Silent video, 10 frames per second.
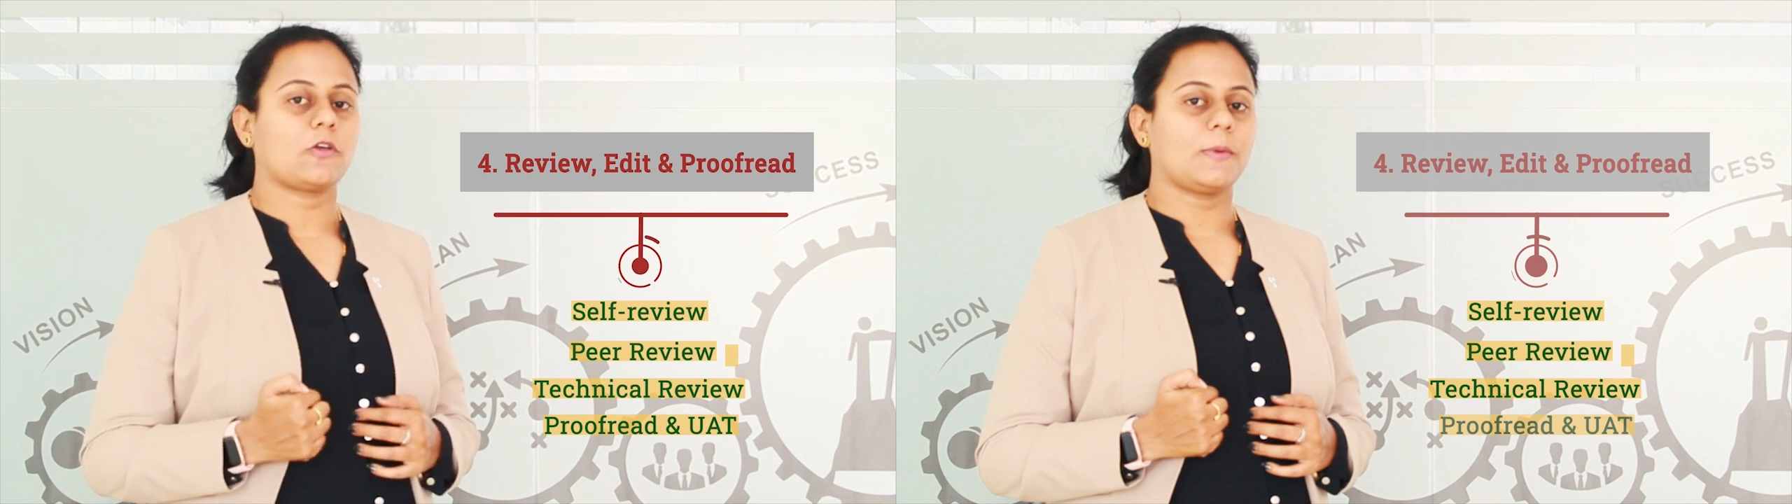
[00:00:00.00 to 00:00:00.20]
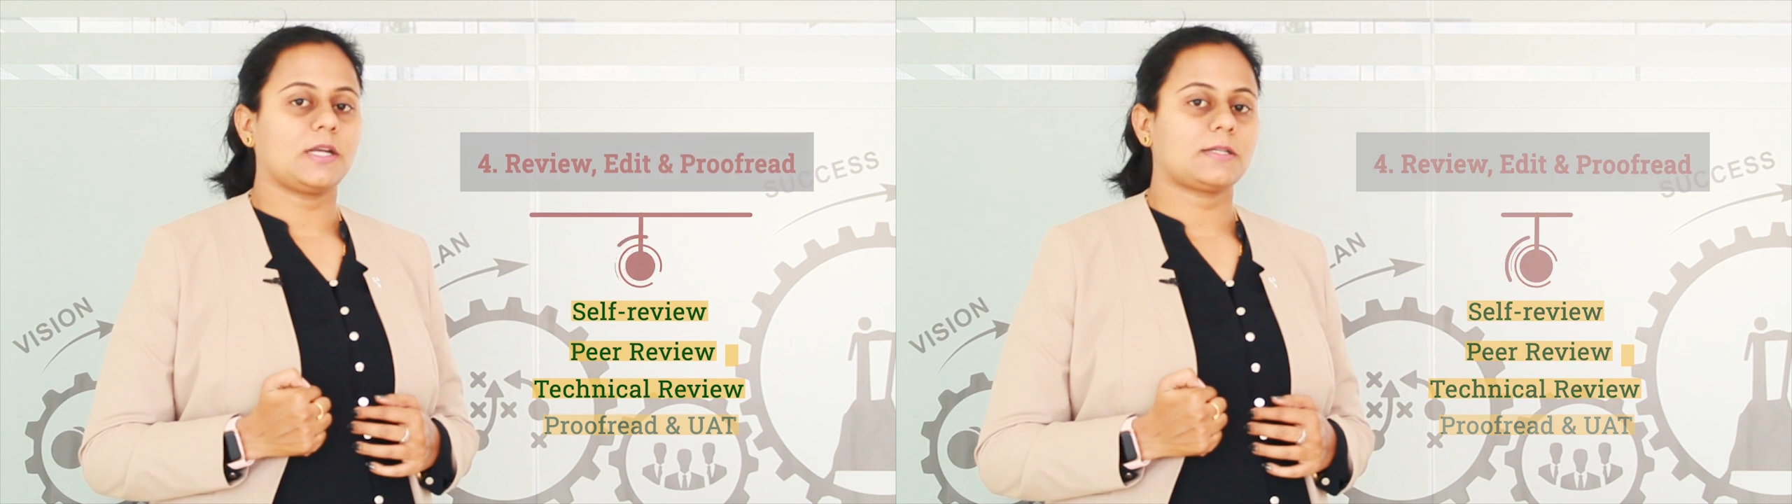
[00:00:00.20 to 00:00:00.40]

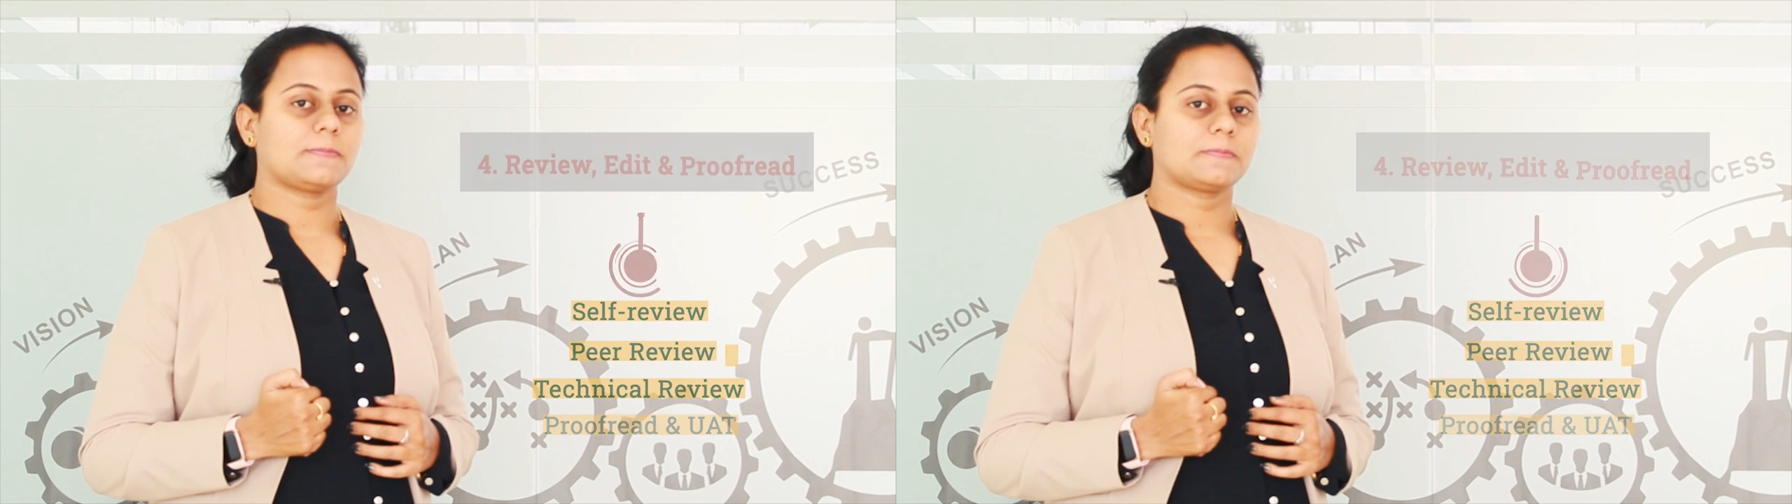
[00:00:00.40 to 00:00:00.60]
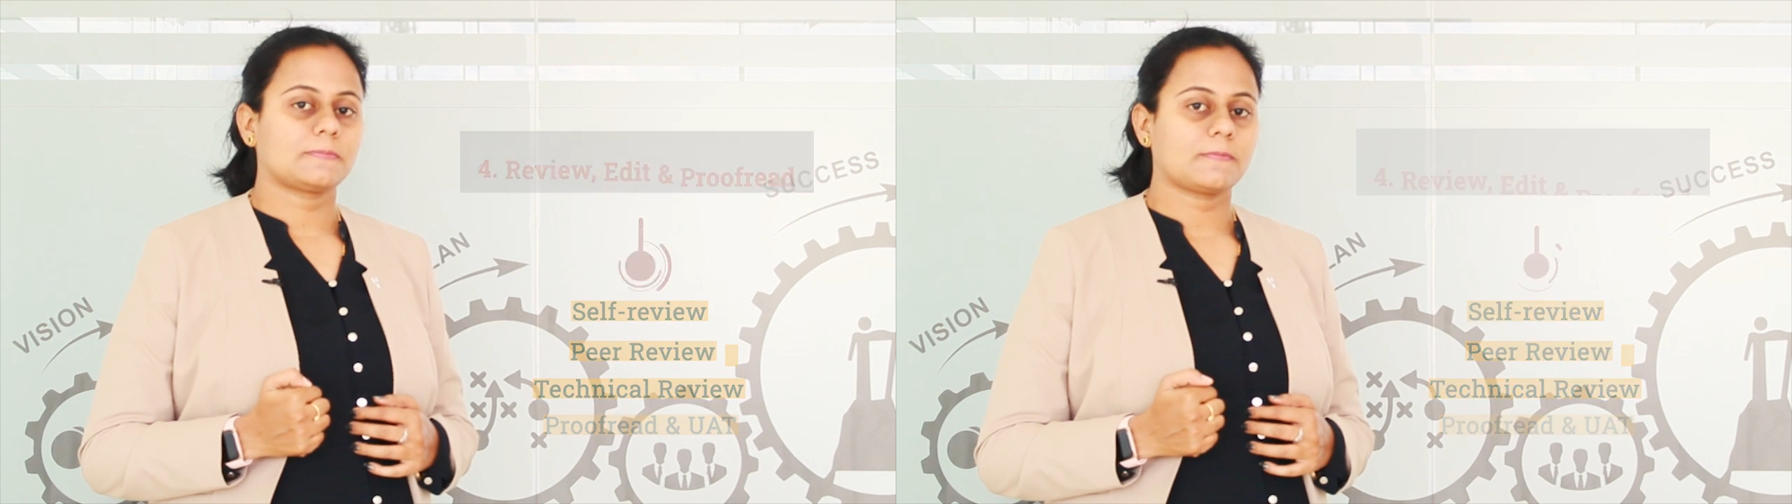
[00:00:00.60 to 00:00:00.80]

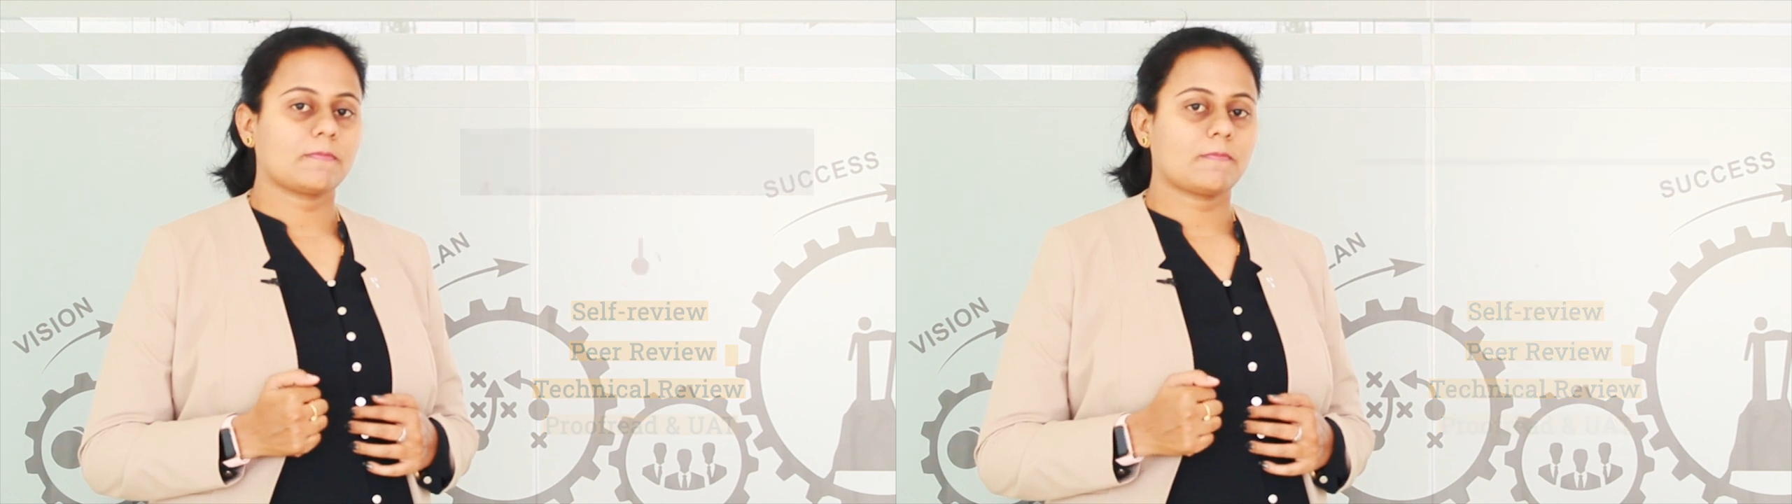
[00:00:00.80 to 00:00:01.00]
document.